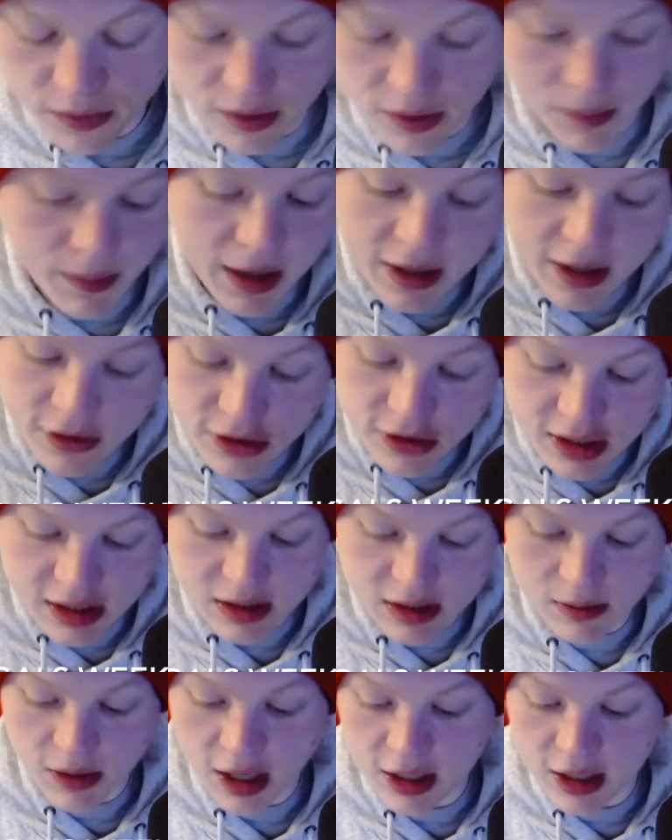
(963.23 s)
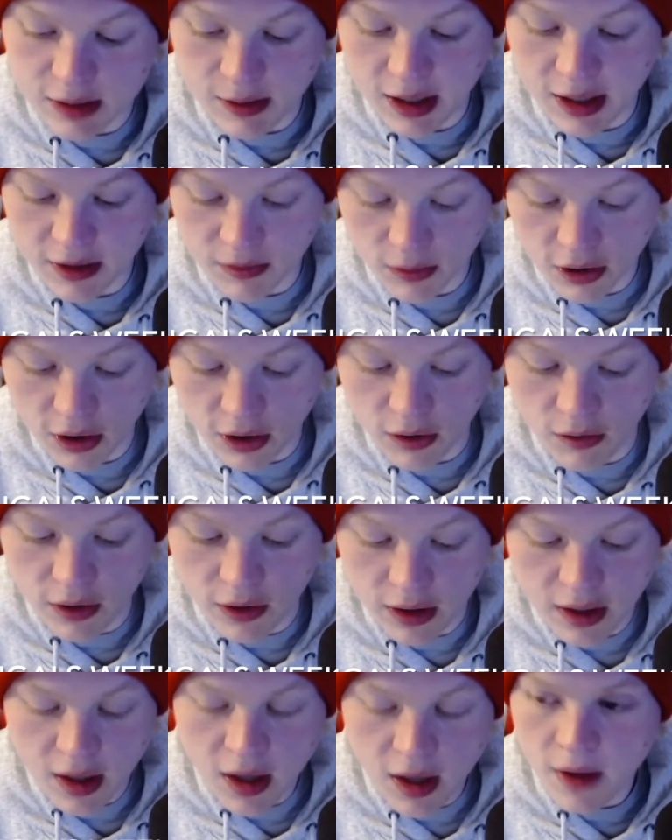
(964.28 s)
The Bengals get some guys back from
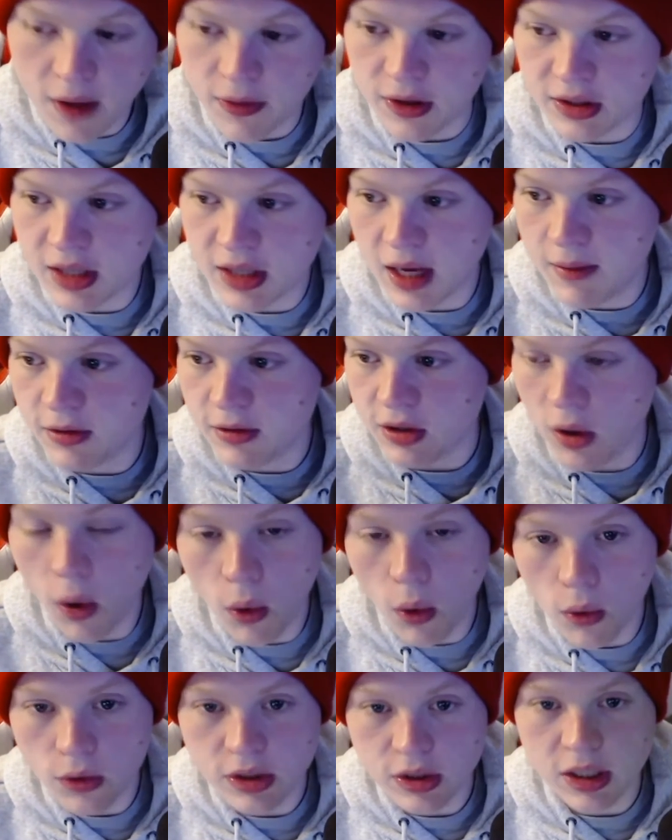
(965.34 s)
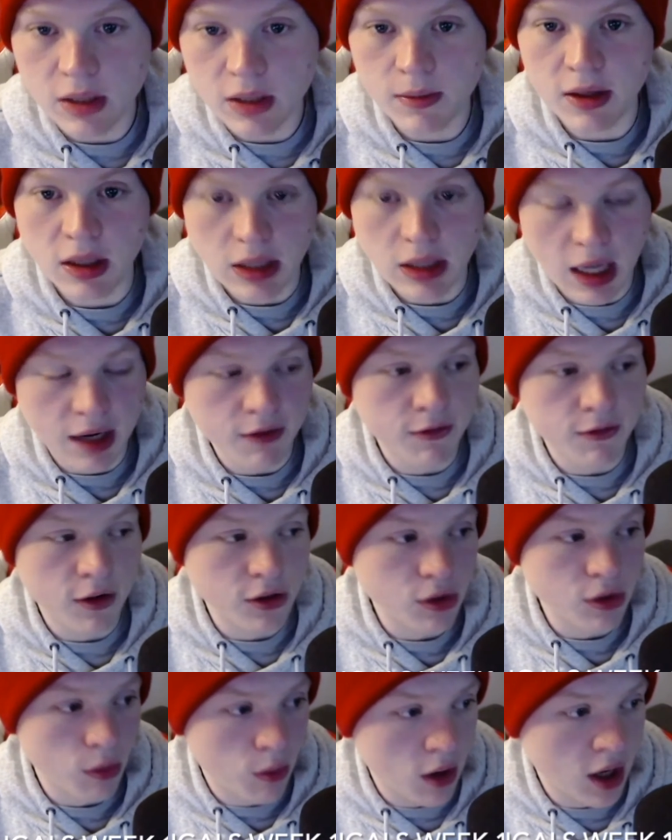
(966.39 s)
COVID. This game as a whole is going to be a lot of
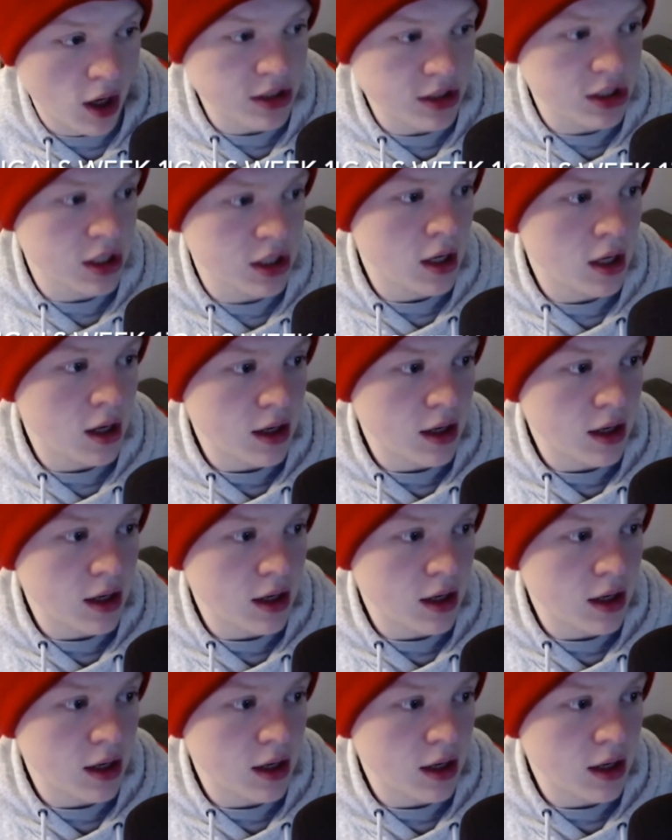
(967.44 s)
fun to watch.